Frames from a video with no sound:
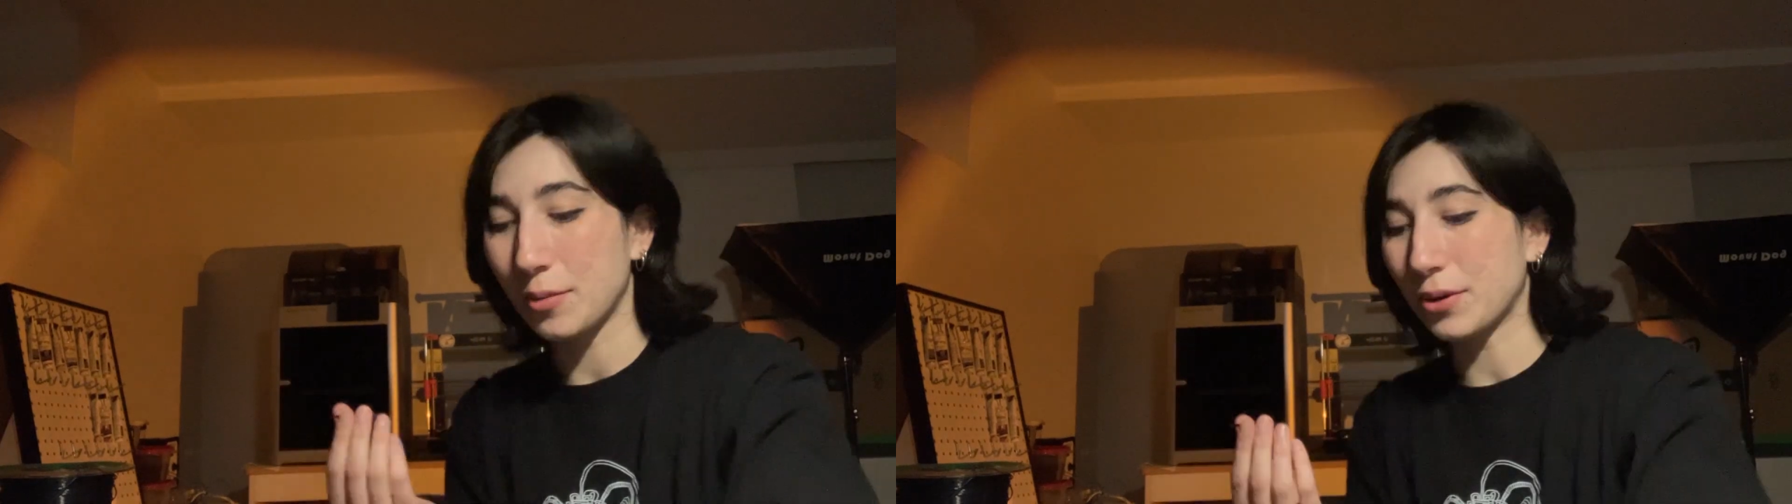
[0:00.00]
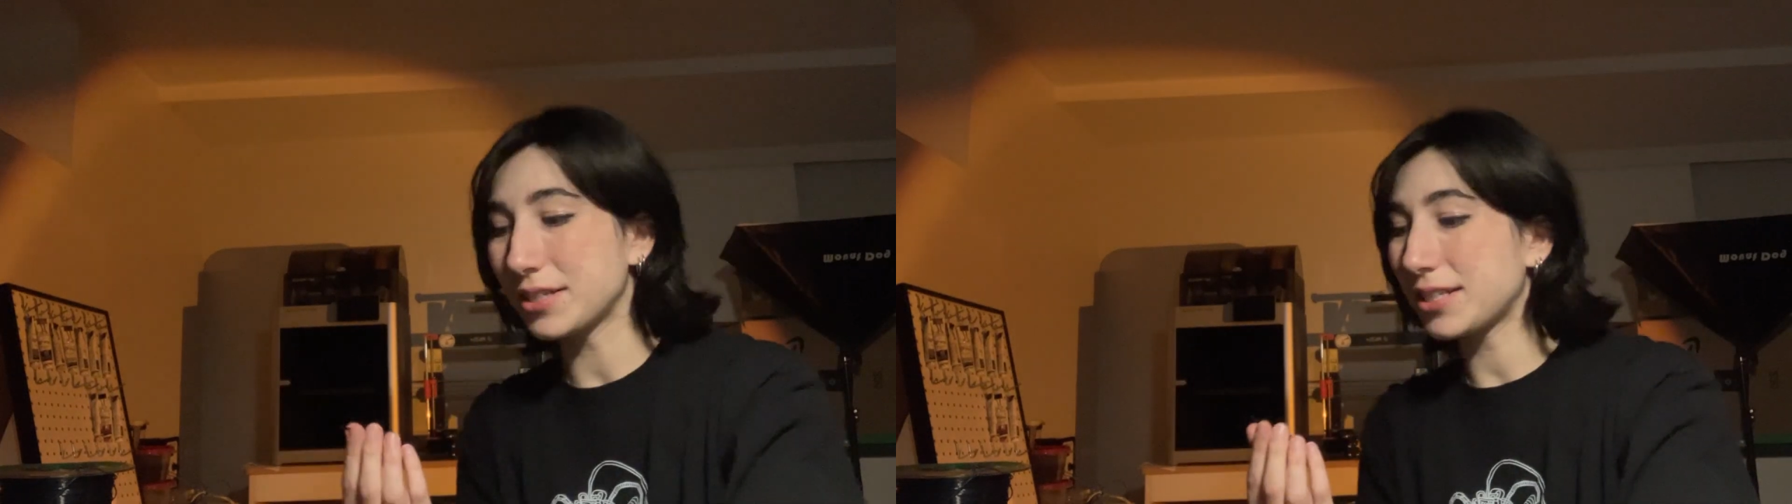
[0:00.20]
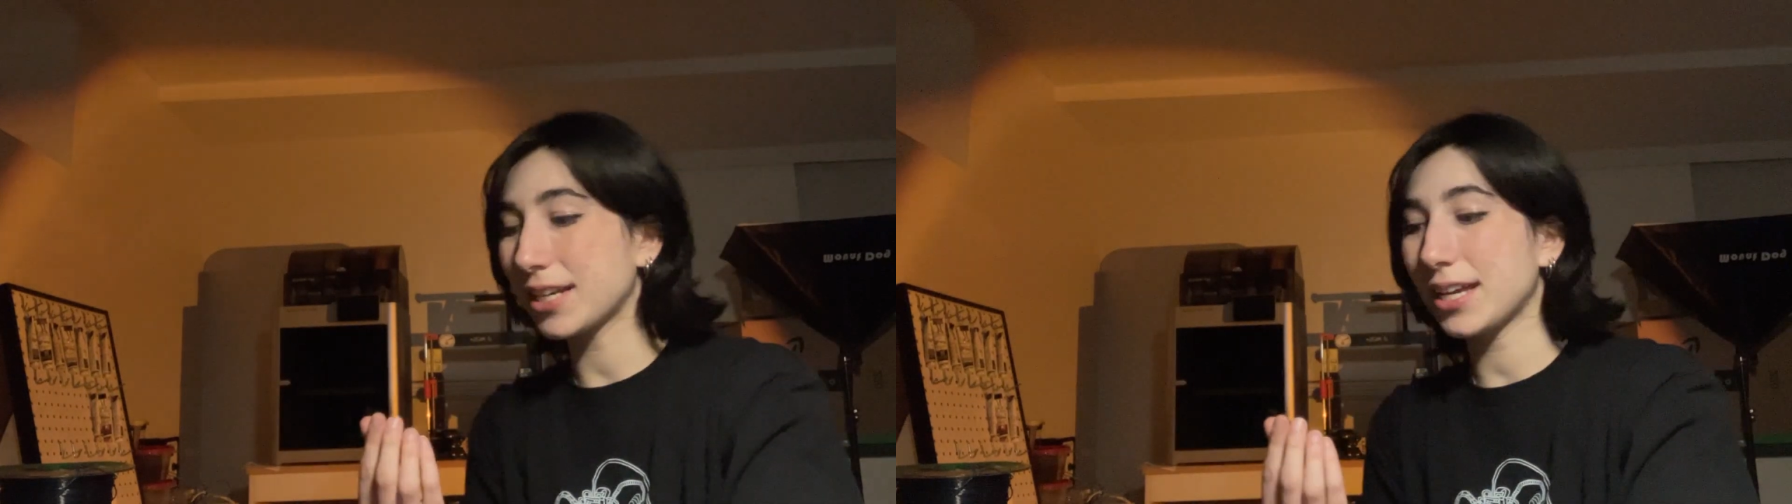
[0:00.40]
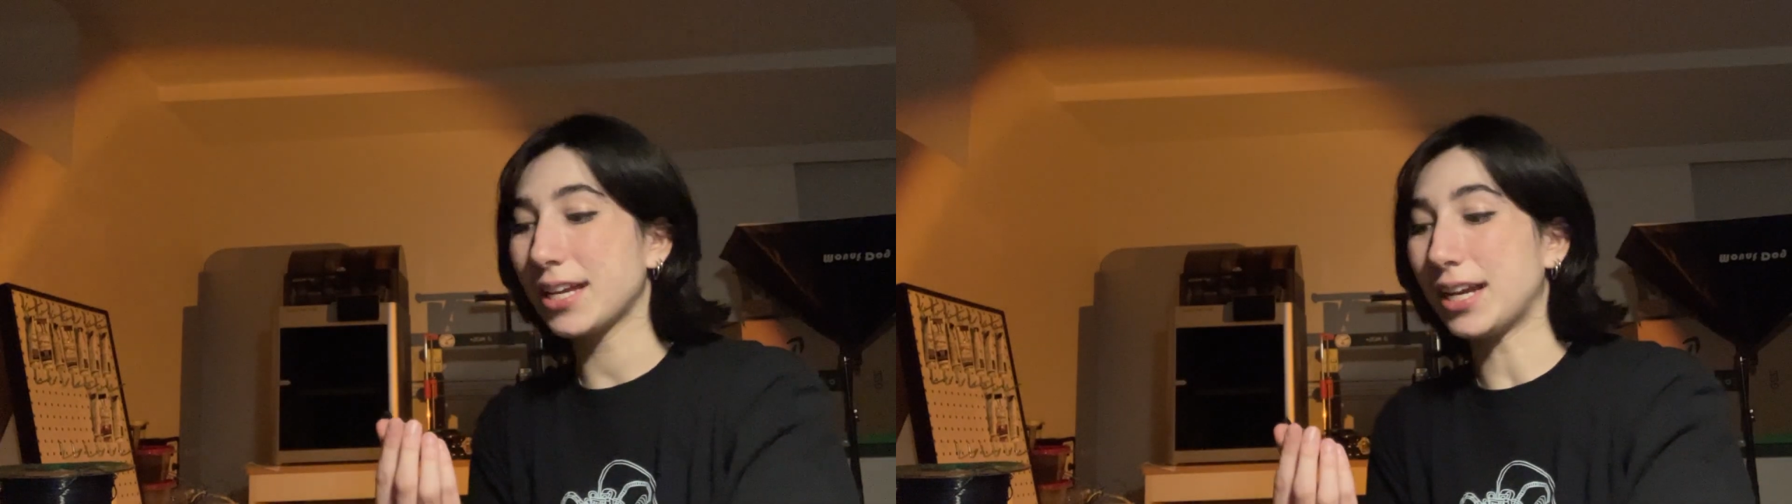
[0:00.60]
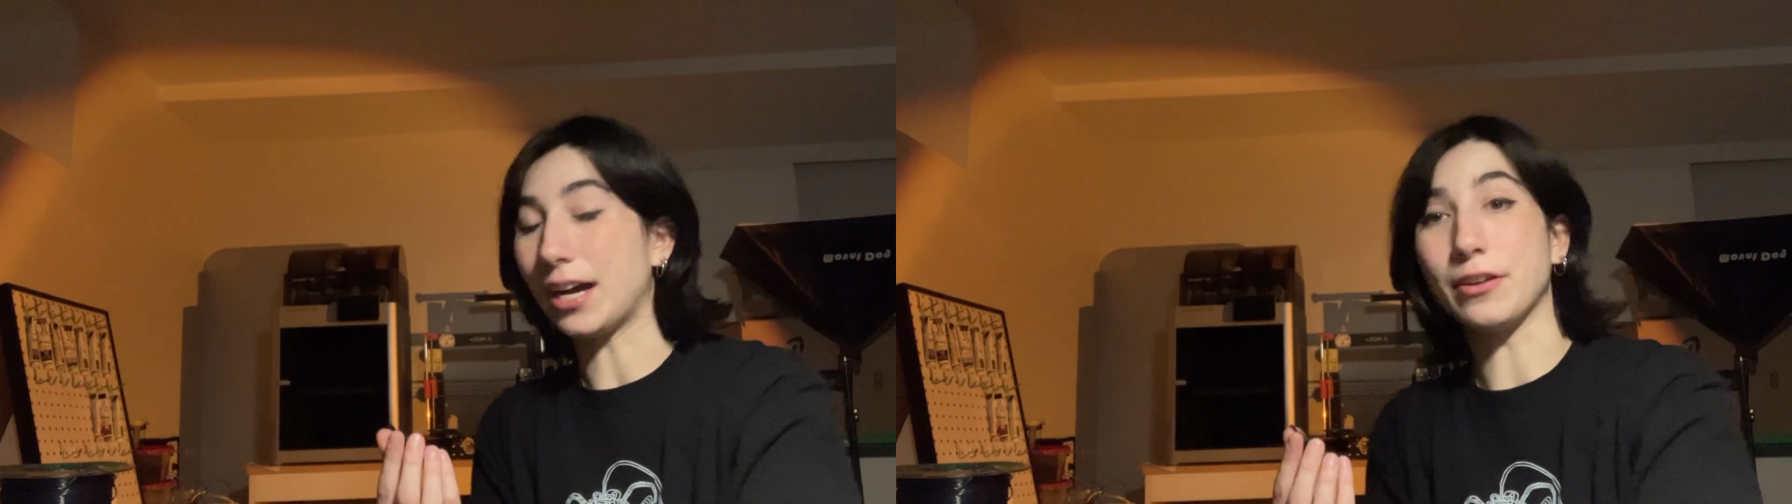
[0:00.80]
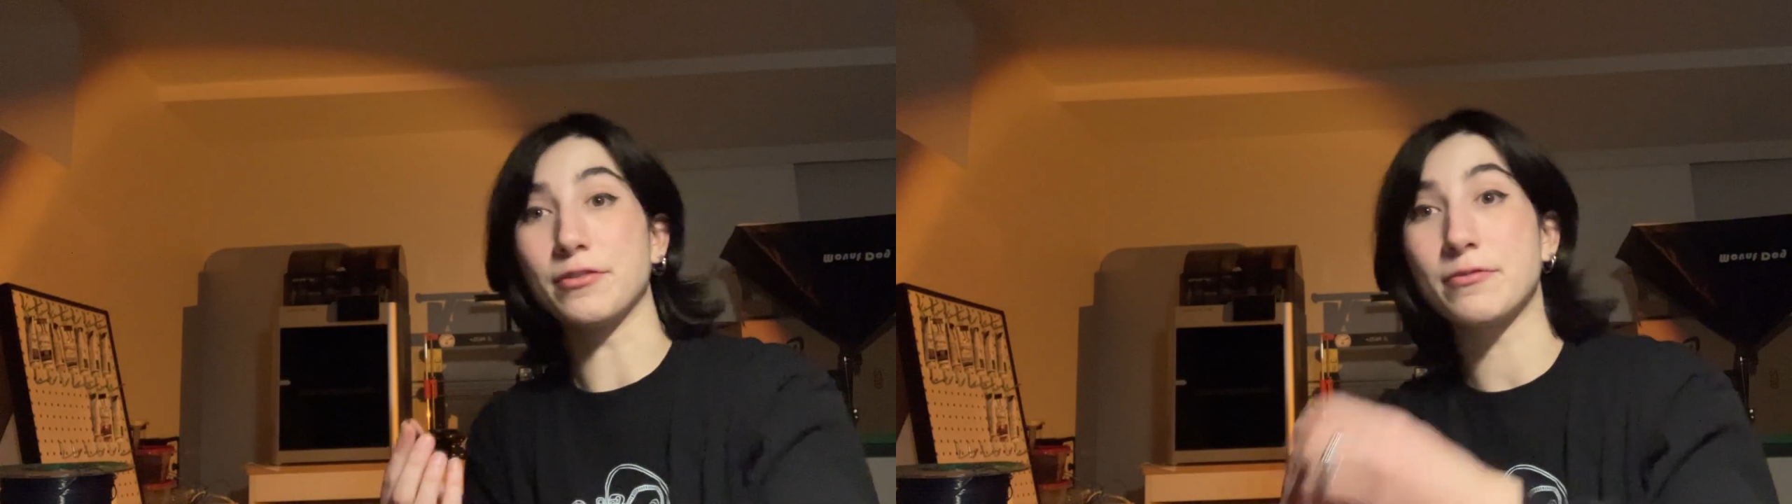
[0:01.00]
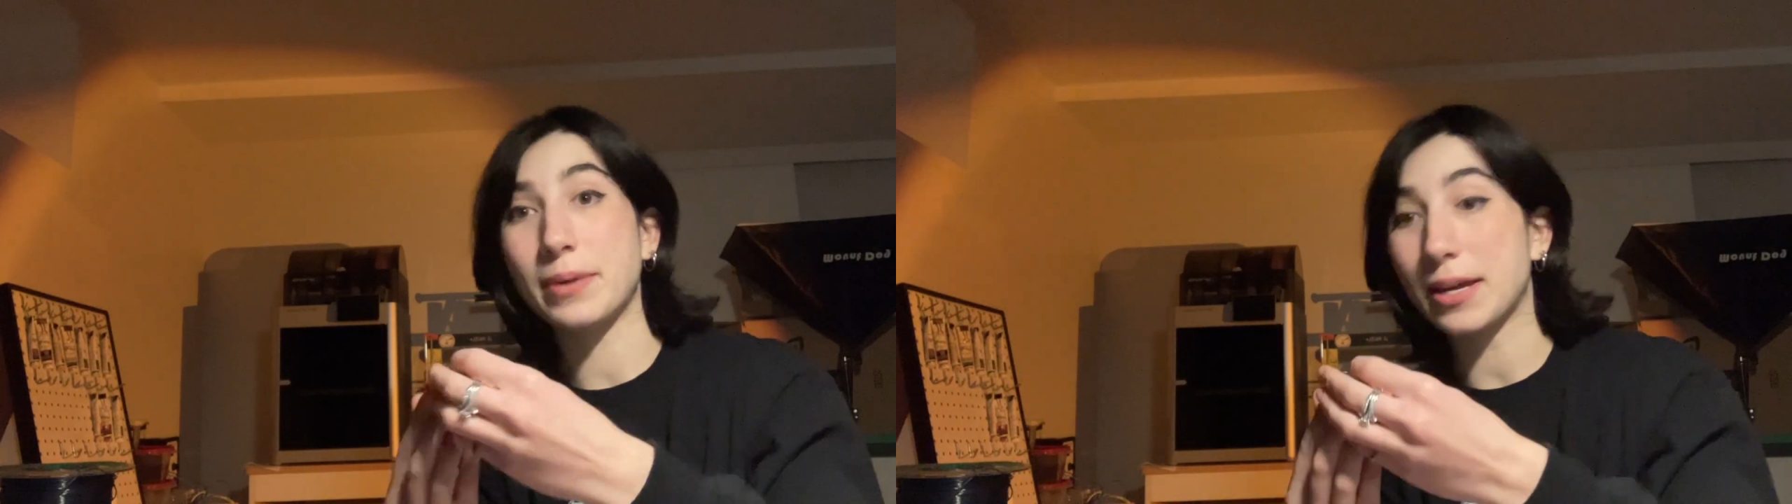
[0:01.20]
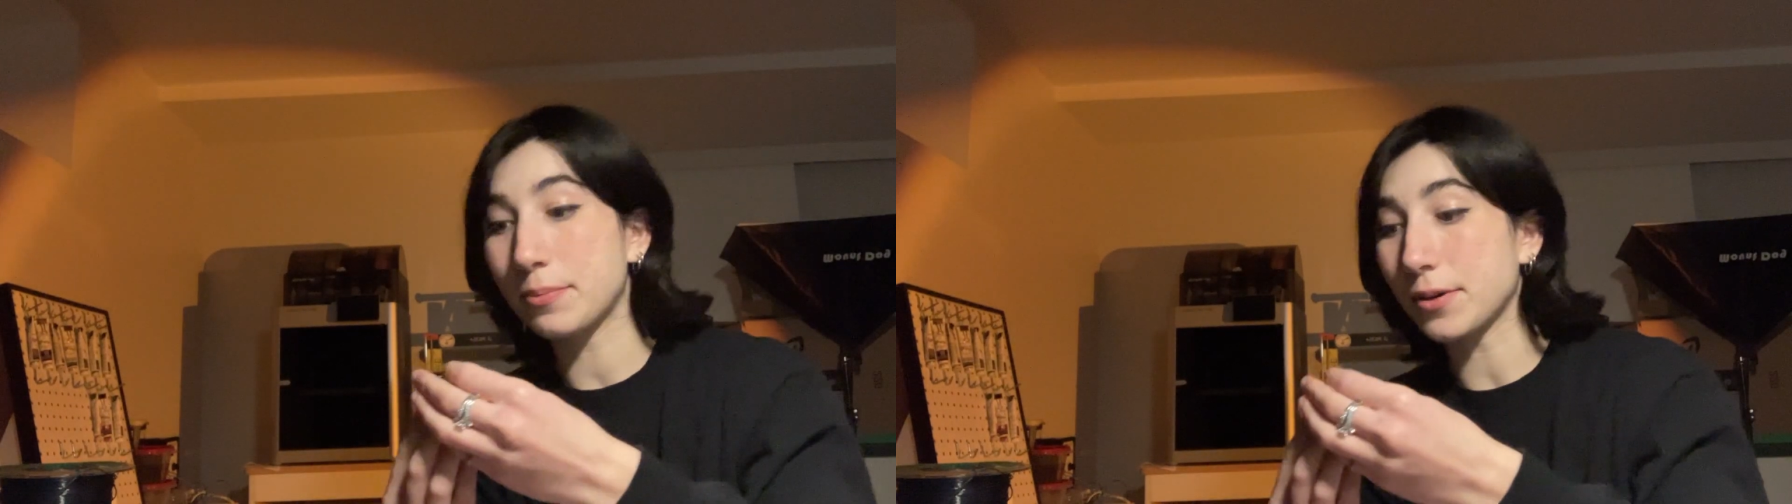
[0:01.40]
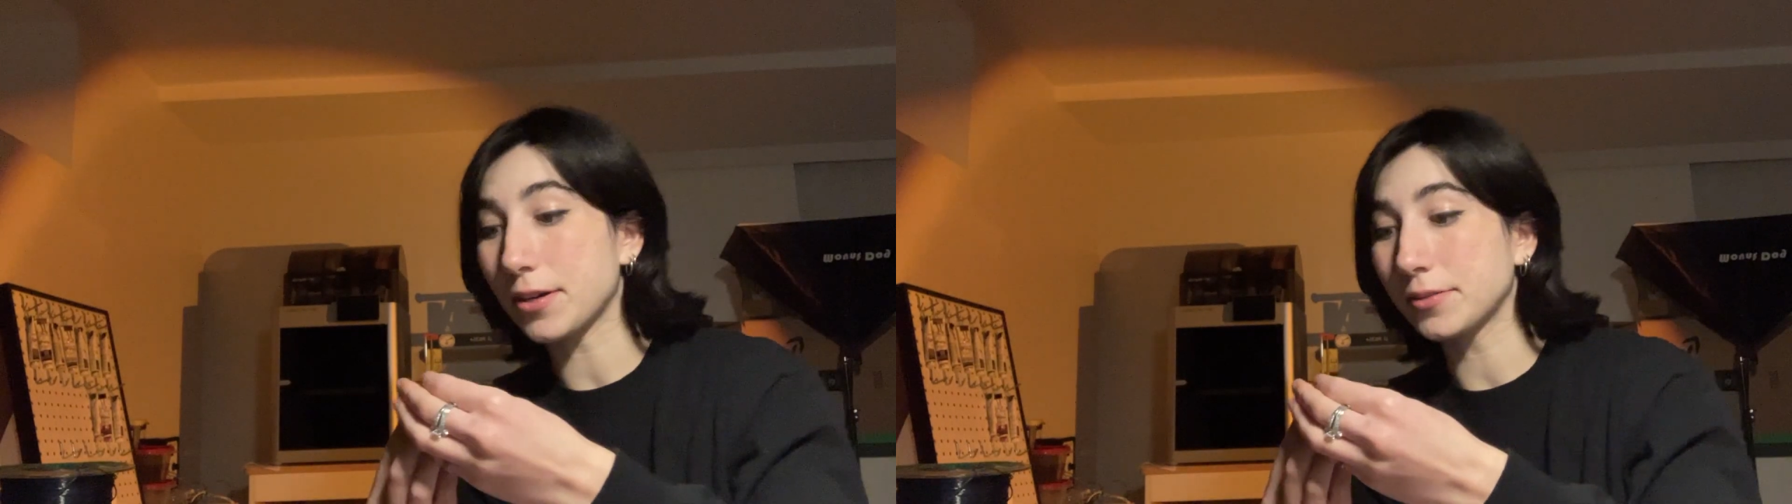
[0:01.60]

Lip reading: printing it out of paper,